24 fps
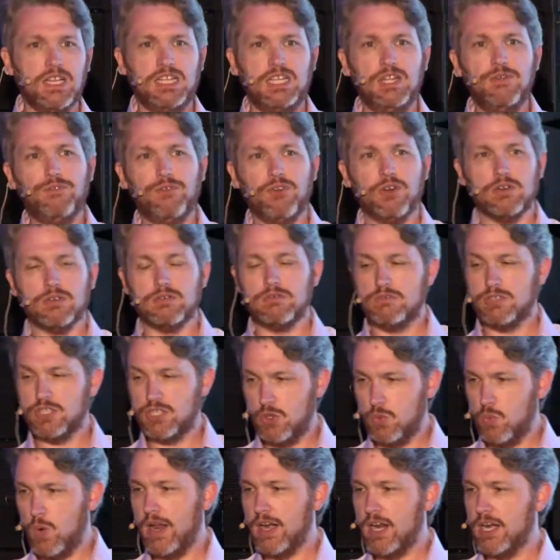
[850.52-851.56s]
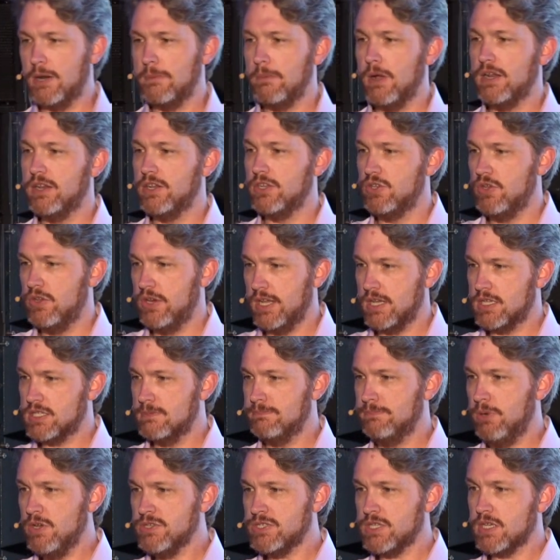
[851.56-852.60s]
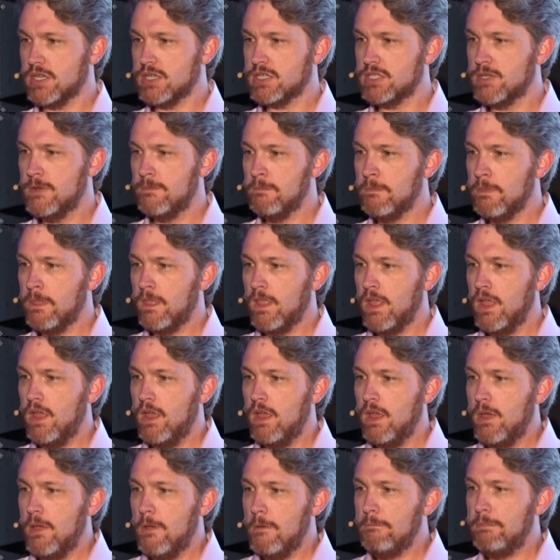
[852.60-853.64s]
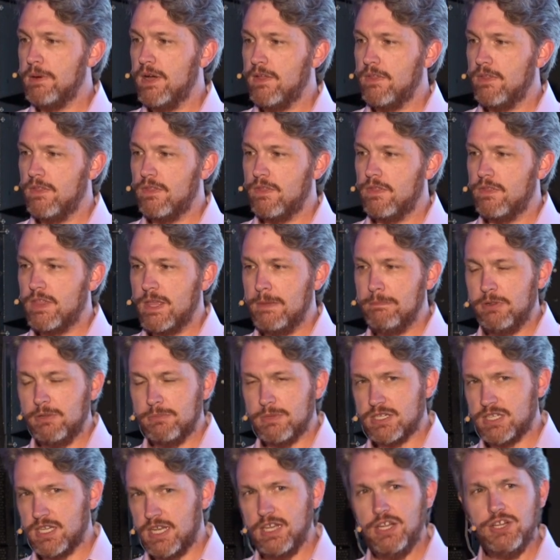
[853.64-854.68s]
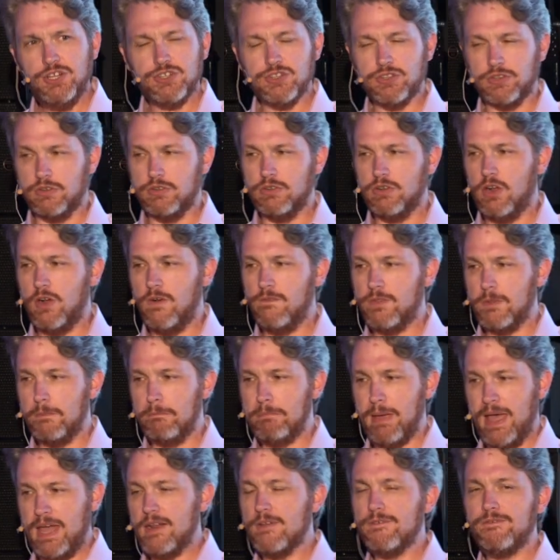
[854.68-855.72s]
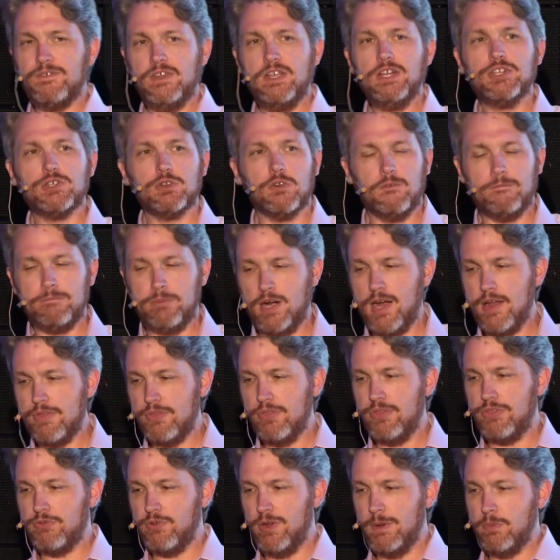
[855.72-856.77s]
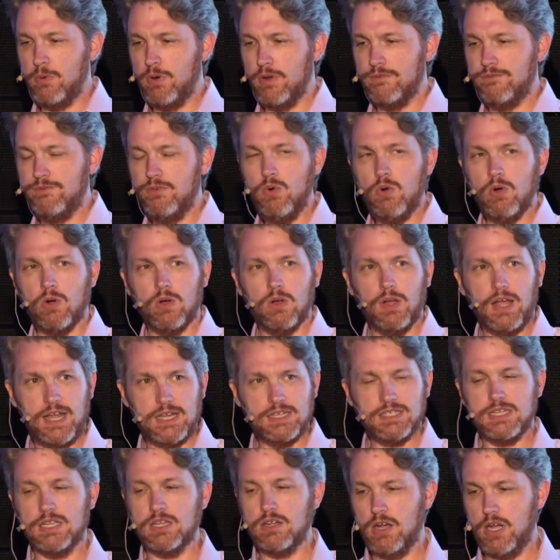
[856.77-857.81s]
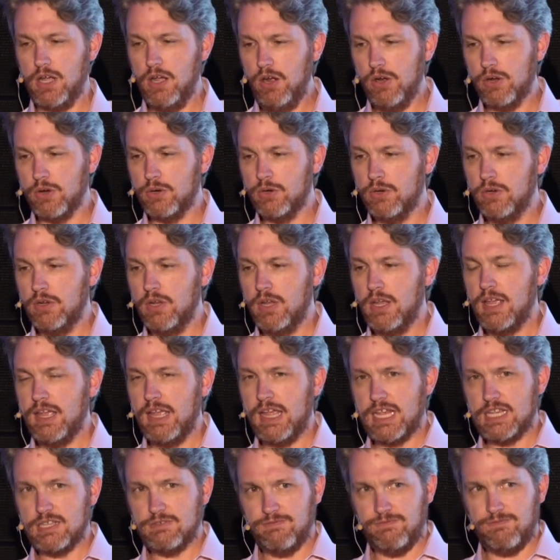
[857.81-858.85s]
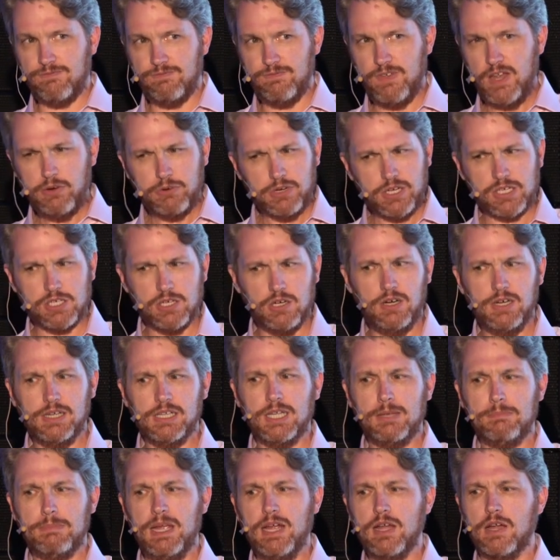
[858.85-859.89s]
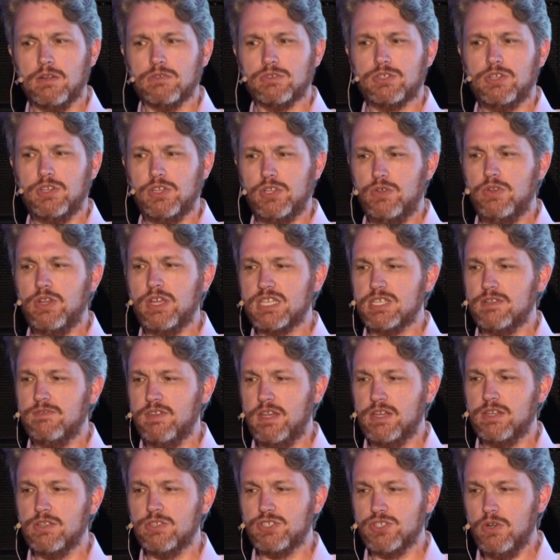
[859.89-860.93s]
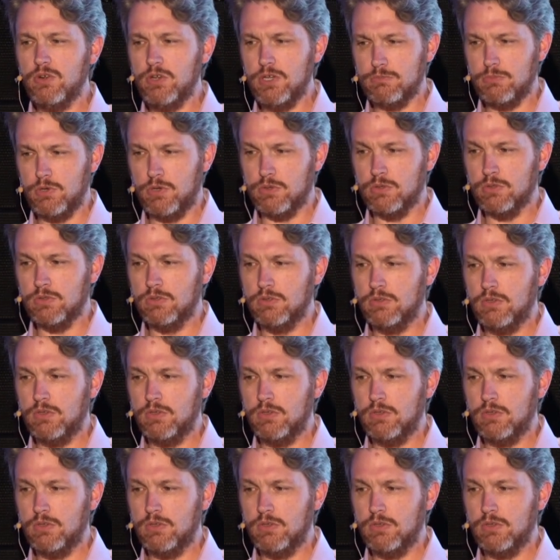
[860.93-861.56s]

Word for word: different to the one under, under Unix and POSIX. But the implementation of the banner feature of Python 3.4, async IO, is very tightly bound to the Unix event and socket model.